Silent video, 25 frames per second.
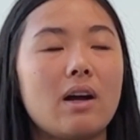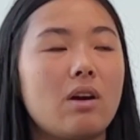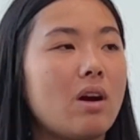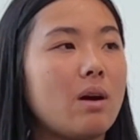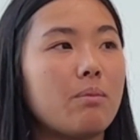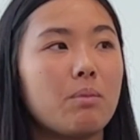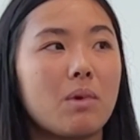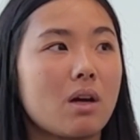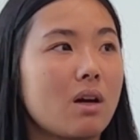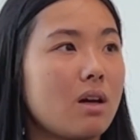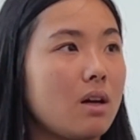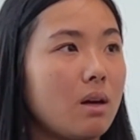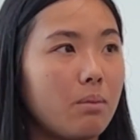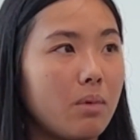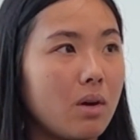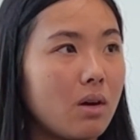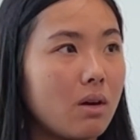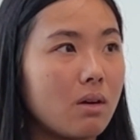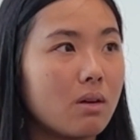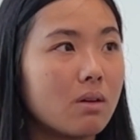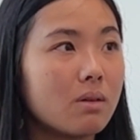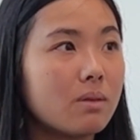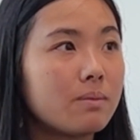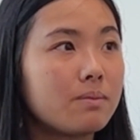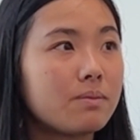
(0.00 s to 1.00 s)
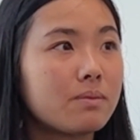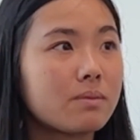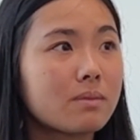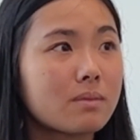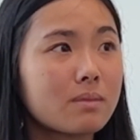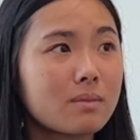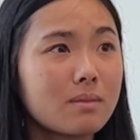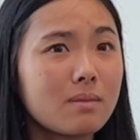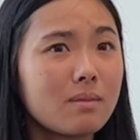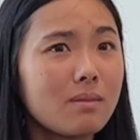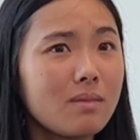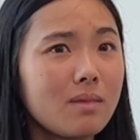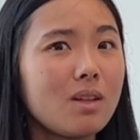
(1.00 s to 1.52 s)
I'm not going to borrow. Mm, mm,
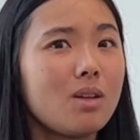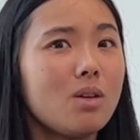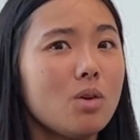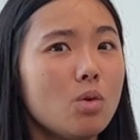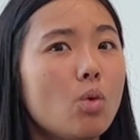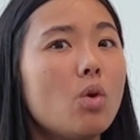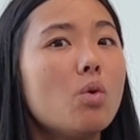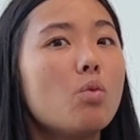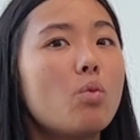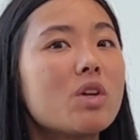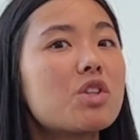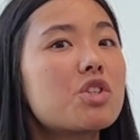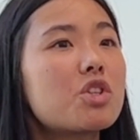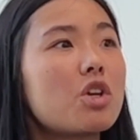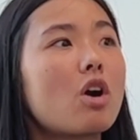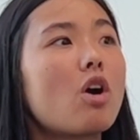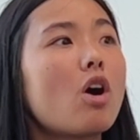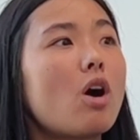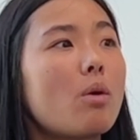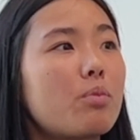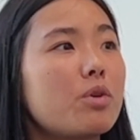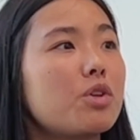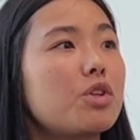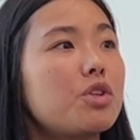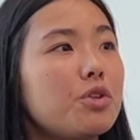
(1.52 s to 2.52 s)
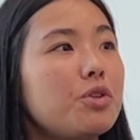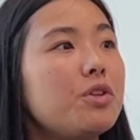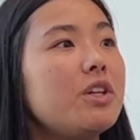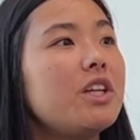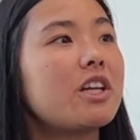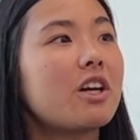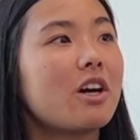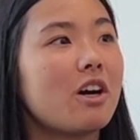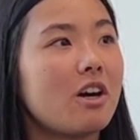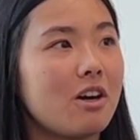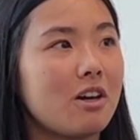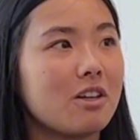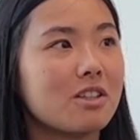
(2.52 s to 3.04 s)
mm Well, what's your opportunity
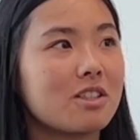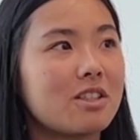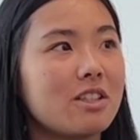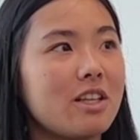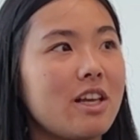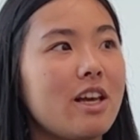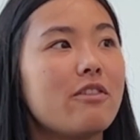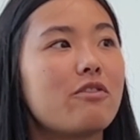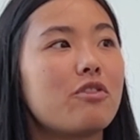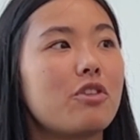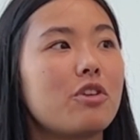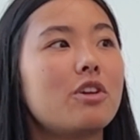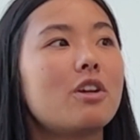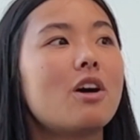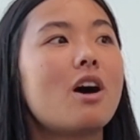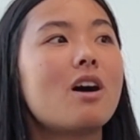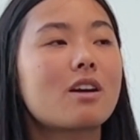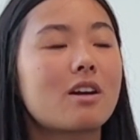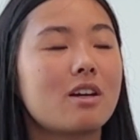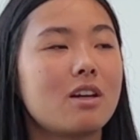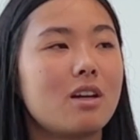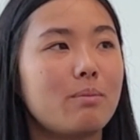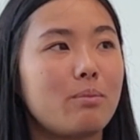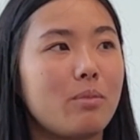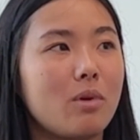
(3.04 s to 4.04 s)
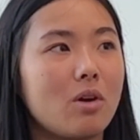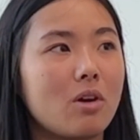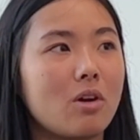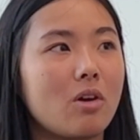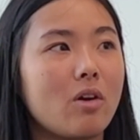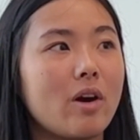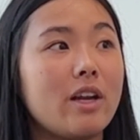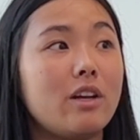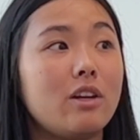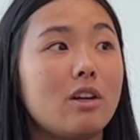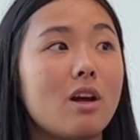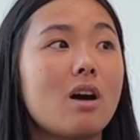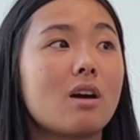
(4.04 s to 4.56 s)
cost mm if you're not going to borrow
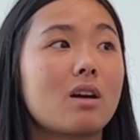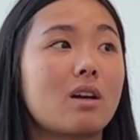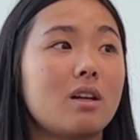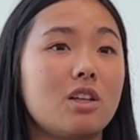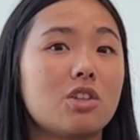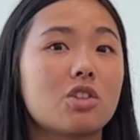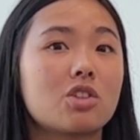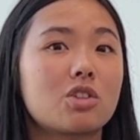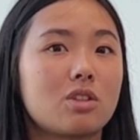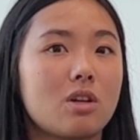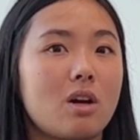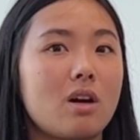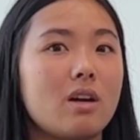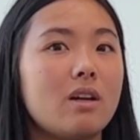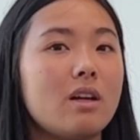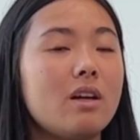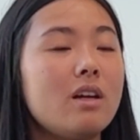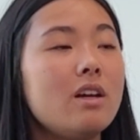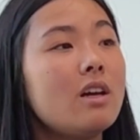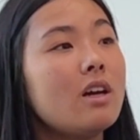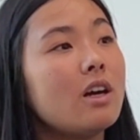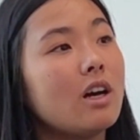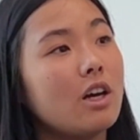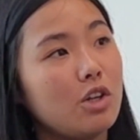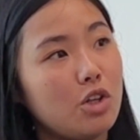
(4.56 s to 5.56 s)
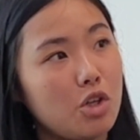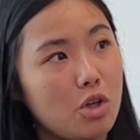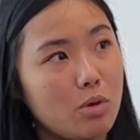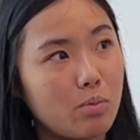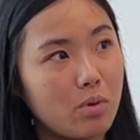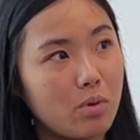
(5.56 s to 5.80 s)
and mm not going to start a new mm.